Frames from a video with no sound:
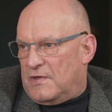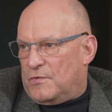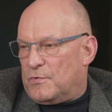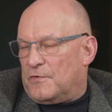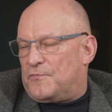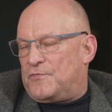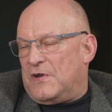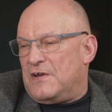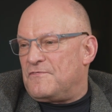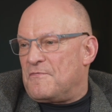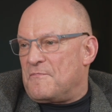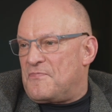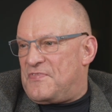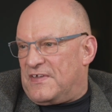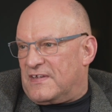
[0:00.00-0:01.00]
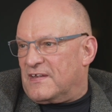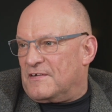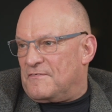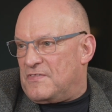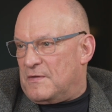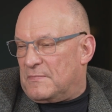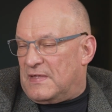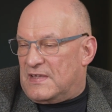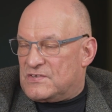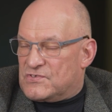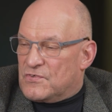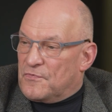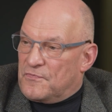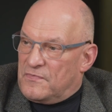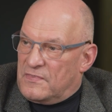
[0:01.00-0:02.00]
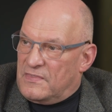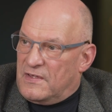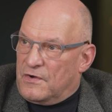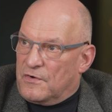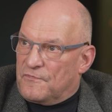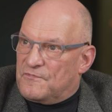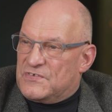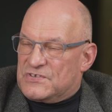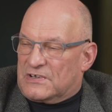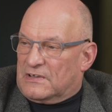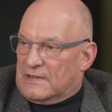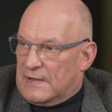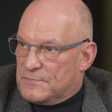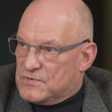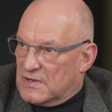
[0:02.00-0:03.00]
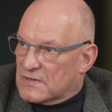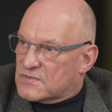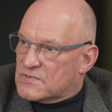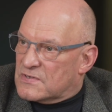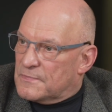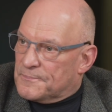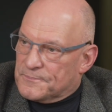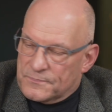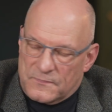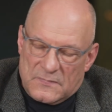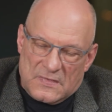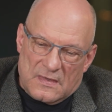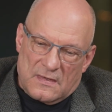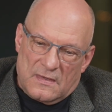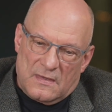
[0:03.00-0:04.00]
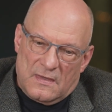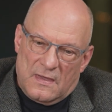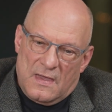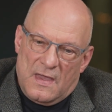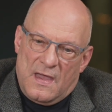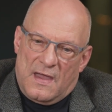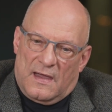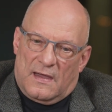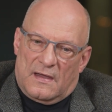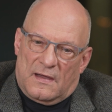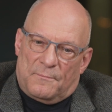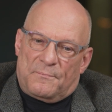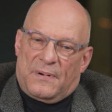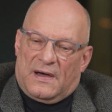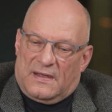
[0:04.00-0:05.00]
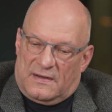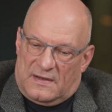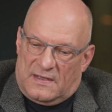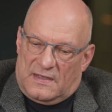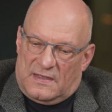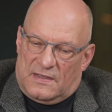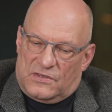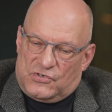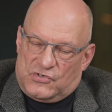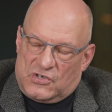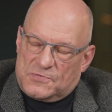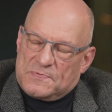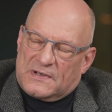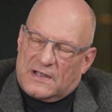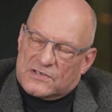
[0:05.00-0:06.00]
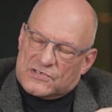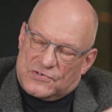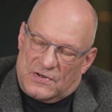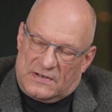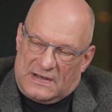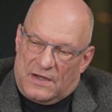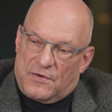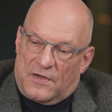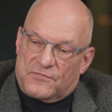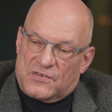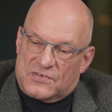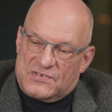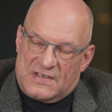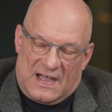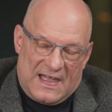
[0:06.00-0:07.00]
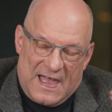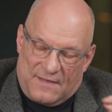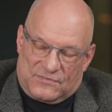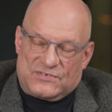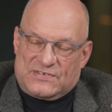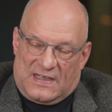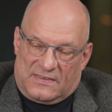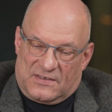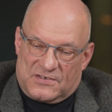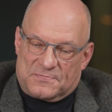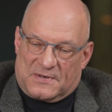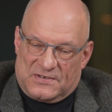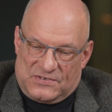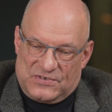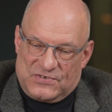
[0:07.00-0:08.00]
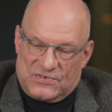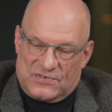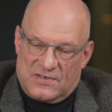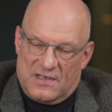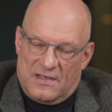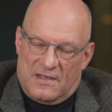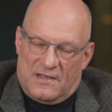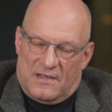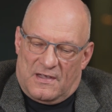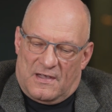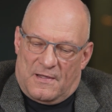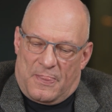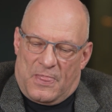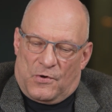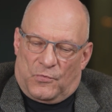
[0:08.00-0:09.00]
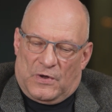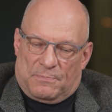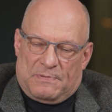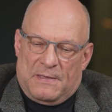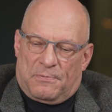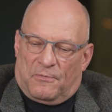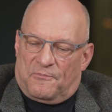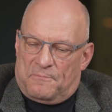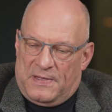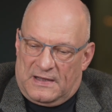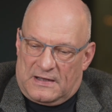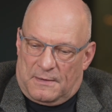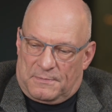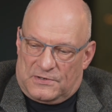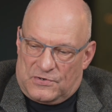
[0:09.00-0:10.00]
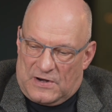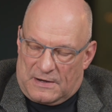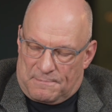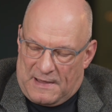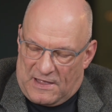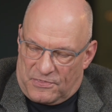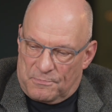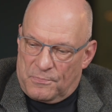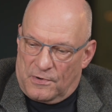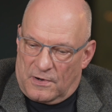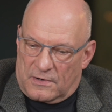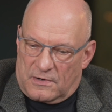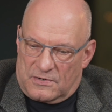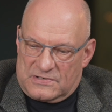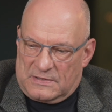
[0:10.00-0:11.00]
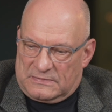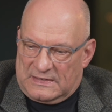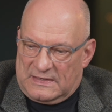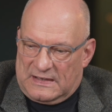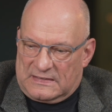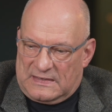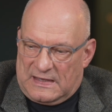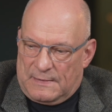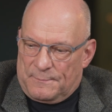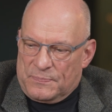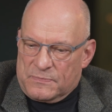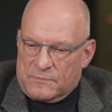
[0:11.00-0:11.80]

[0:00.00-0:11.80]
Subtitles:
we're freed from thinking of them as though they were physical objects. But just because, and now I have to say this because this is, when people pick up a direct path book or something like that,